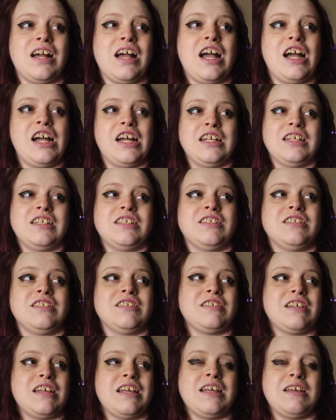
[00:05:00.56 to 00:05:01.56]

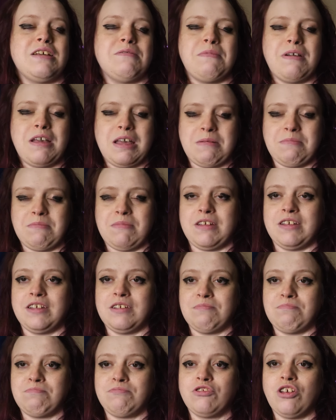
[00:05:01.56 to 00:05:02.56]
And it made
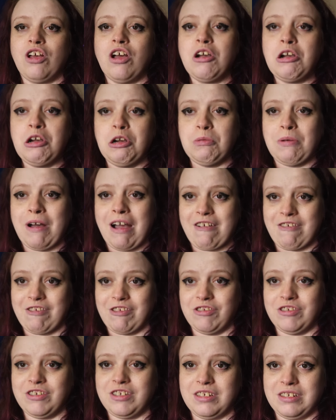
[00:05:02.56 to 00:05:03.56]
me so
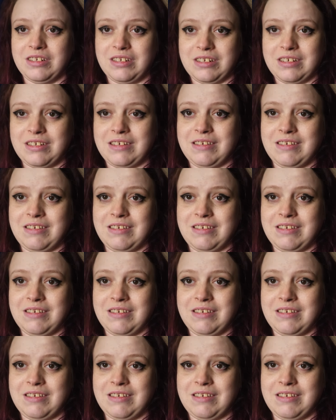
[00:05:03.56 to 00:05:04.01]
paranoid.